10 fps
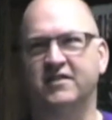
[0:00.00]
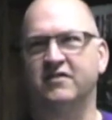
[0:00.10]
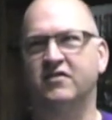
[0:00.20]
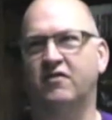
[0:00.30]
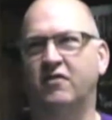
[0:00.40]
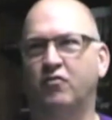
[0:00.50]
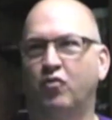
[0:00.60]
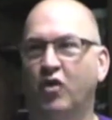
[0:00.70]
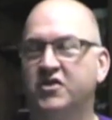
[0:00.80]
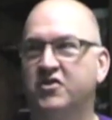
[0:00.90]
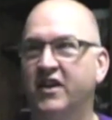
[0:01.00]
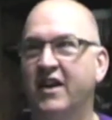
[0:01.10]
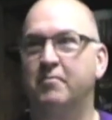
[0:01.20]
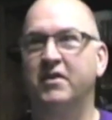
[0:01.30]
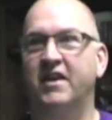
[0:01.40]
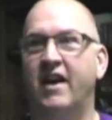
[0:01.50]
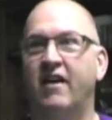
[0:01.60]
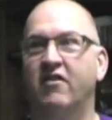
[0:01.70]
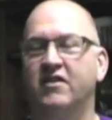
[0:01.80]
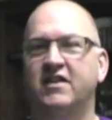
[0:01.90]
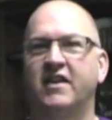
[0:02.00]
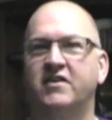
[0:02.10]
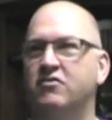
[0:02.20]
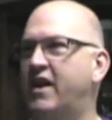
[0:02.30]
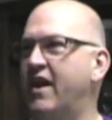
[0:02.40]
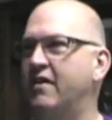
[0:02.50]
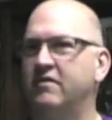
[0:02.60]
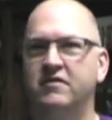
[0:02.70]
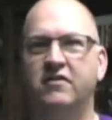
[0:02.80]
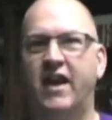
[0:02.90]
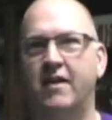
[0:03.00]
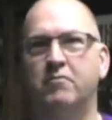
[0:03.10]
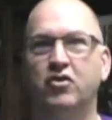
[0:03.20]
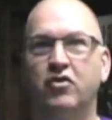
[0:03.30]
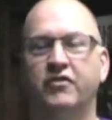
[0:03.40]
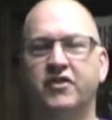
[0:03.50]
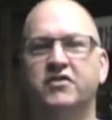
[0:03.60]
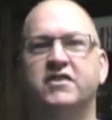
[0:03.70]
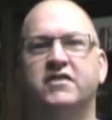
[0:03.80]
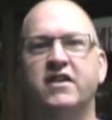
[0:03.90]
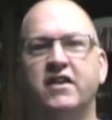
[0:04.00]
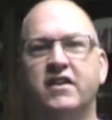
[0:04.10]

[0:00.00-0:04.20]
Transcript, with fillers: Is once you get up in the air, it's like you can't you can't move. You're just